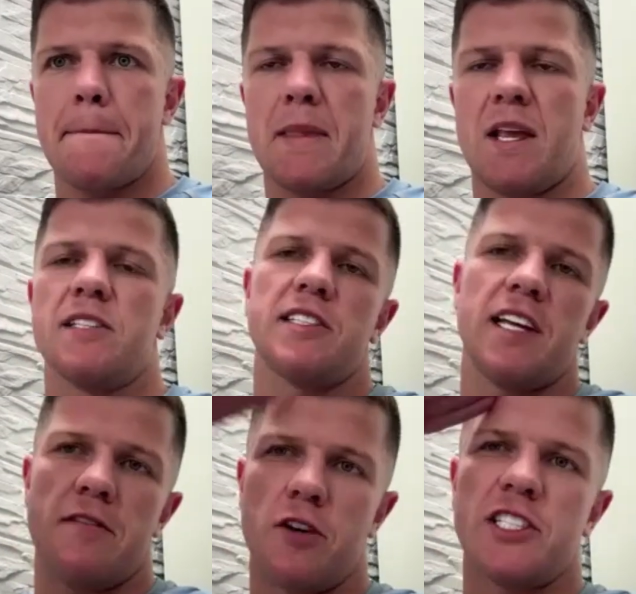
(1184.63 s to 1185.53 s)

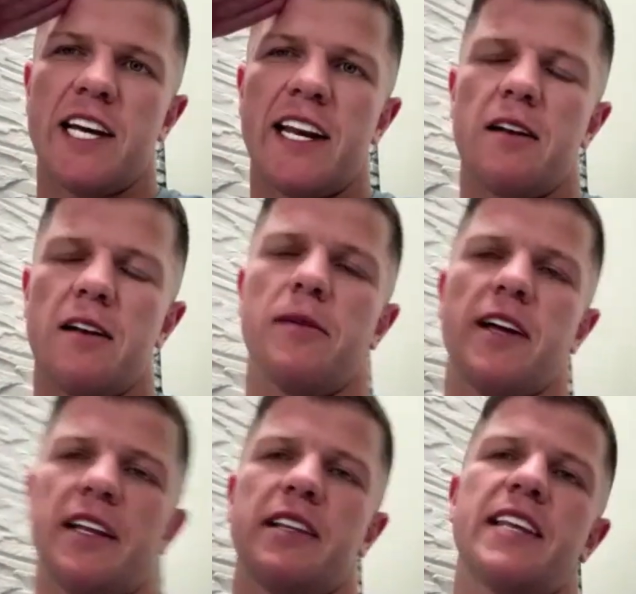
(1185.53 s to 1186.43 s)
Steve, you're a gentleman.
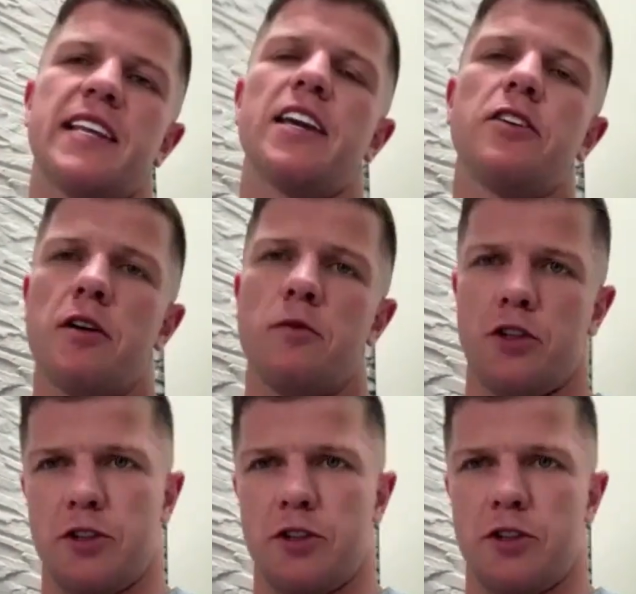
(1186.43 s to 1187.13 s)
Thank you very much.